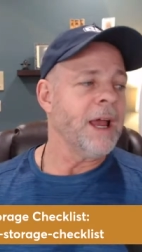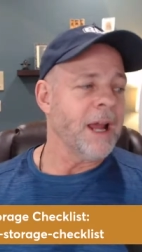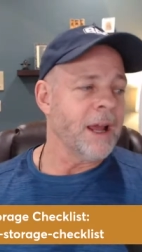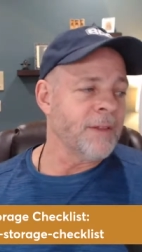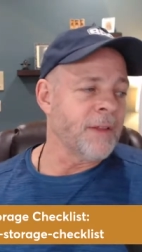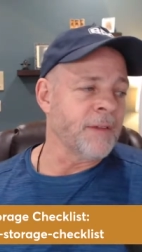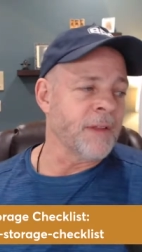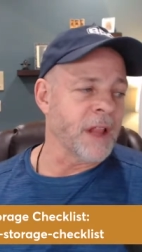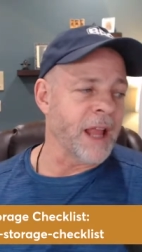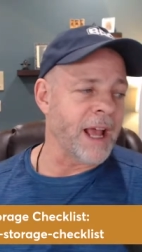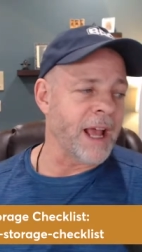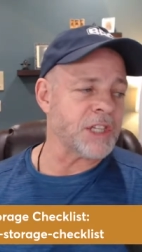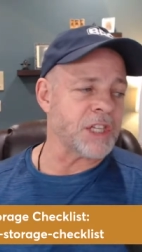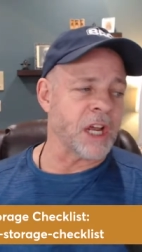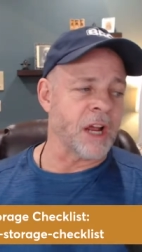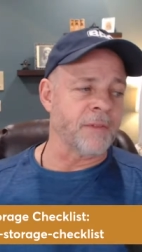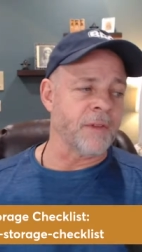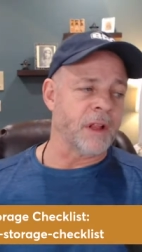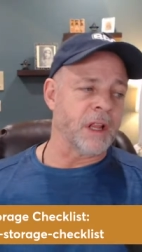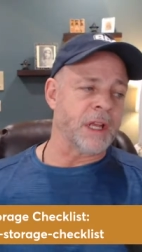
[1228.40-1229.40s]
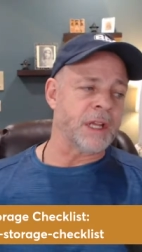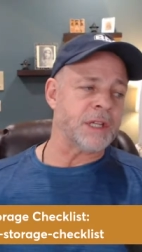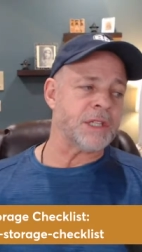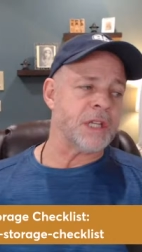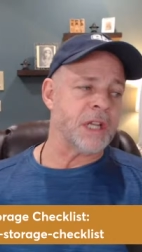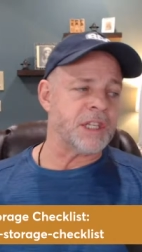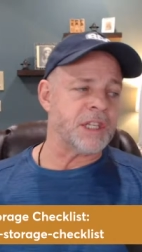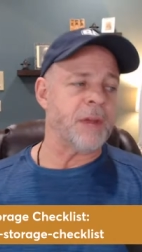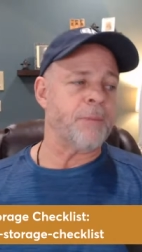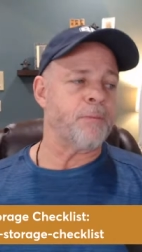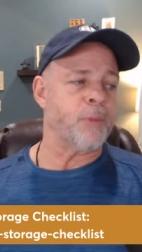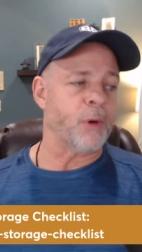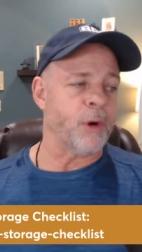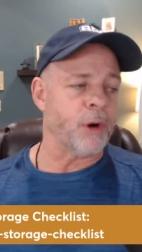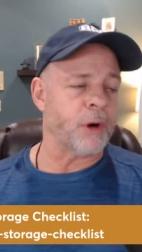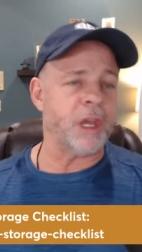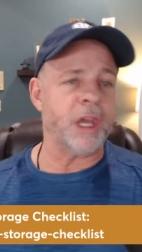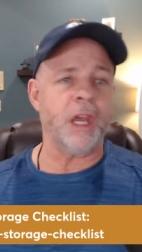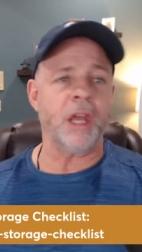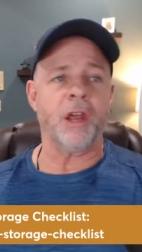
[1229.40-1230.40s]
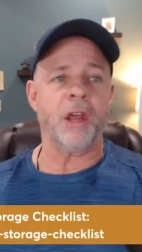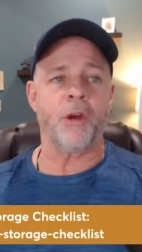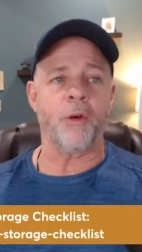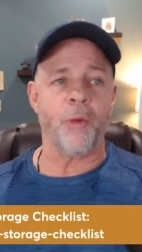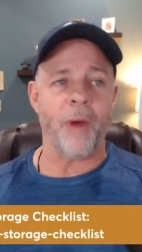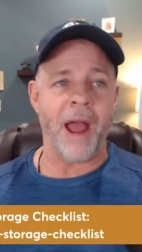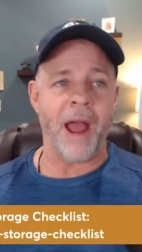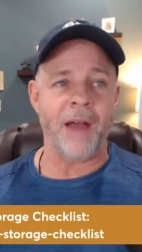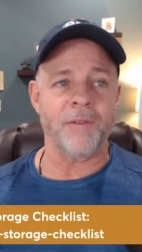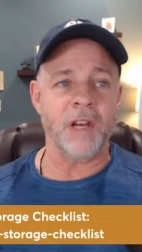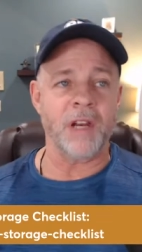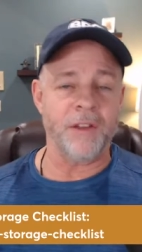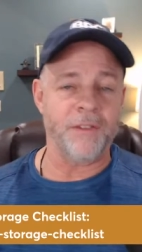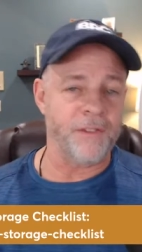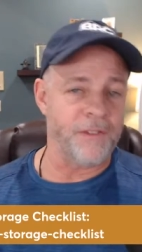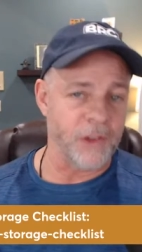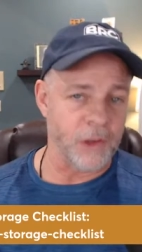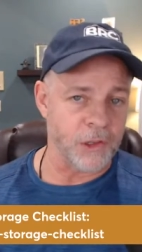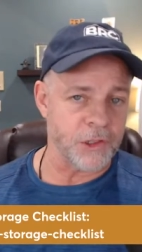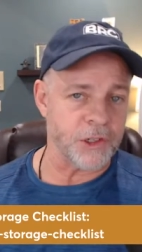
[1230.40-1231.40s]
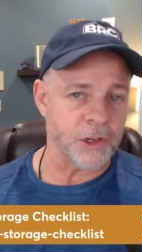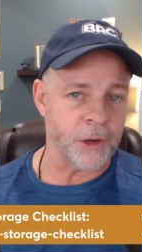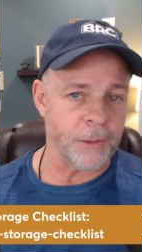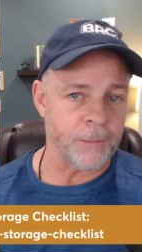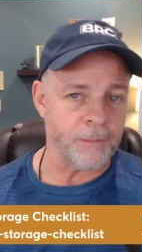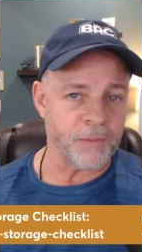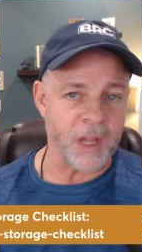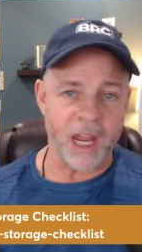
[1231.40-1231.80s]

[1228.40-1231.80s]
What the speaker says: And then the last thing on the list is a Berkey gravity filter.